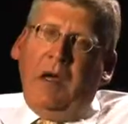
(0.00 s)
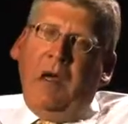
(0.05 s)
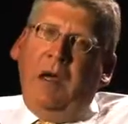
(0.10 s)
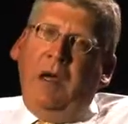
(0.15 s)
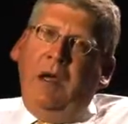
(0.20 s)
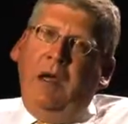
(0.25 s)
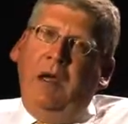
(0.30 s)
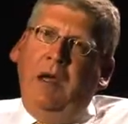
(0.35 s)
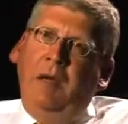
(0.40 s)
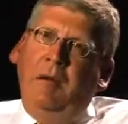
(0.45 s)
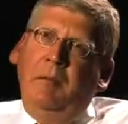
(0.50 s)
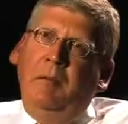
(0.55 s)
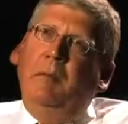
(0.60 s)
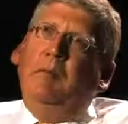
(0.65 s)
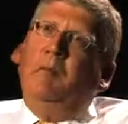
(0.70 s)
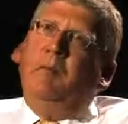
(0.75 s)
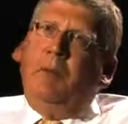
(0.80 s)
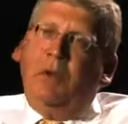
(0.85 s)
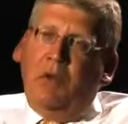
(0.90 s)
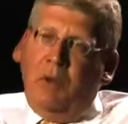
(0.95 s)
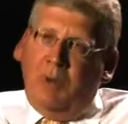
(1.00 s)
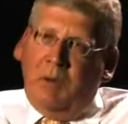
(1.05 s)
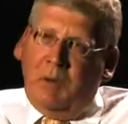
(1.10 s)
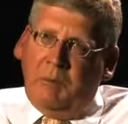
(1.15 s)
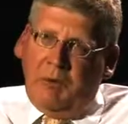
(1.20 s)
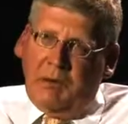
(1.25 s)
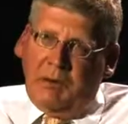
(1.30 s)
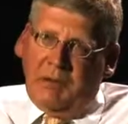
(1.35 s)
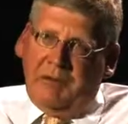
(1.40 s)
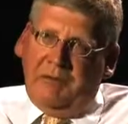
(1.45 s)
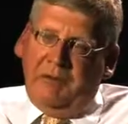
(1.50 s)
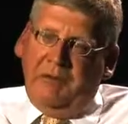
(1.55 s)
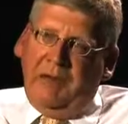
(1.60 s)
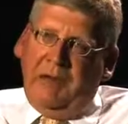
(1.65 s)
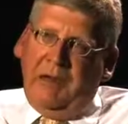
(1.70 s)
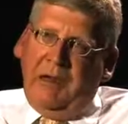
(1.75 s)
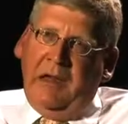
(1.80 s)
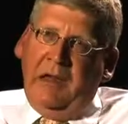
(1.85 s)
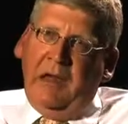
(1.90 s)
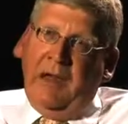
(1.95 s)
um,
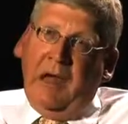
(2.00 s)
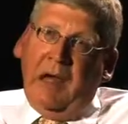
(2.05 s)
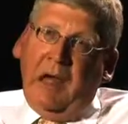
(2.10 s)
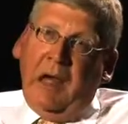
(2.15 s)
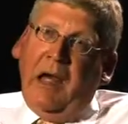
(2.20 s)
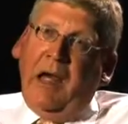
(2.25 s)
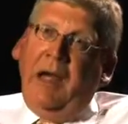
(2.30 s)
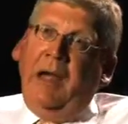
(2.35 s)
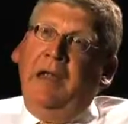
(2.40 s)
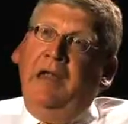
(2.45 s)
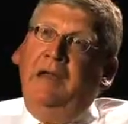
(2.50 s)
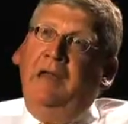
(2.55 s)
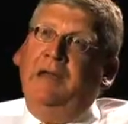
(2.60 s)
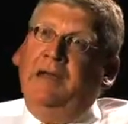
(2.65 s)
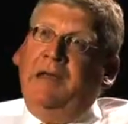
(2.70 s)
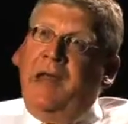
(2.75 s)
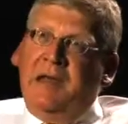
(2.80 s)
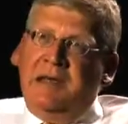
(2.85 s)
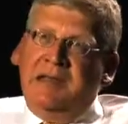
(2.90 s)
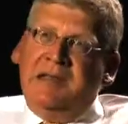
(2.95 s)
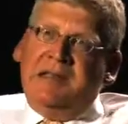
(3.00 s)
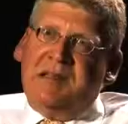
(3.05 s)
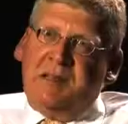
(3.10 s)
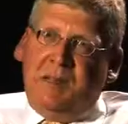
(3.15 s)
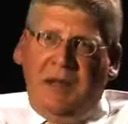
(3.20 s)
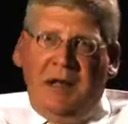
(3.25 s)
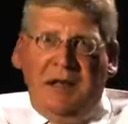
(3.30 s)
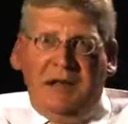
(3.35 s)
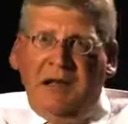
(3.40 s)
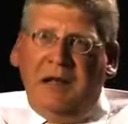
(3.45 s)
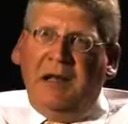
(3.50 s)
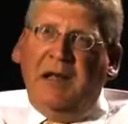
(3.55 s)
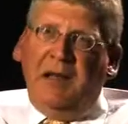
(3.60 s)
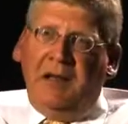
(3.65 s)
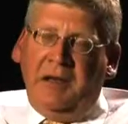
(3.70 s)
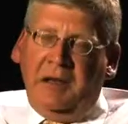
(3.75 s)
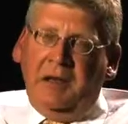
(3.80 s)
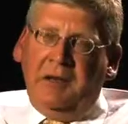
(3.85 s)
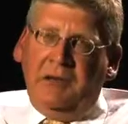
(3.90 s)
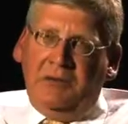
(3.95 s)
permeability, and anticipated
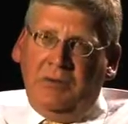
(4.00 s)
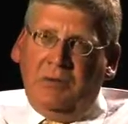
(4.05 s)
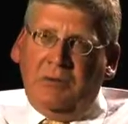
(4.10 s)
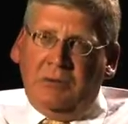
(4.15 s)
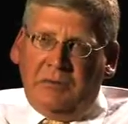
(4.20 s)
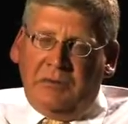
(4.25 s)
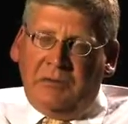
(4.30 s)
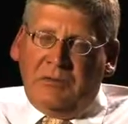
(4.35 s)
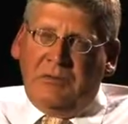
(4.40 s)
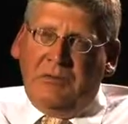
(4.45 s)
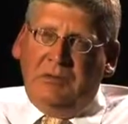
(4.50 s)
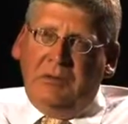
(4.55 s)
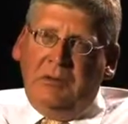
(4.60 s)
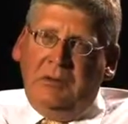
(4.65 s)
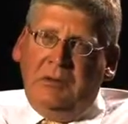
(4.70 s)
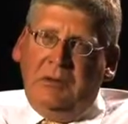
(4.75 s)
clinical dose.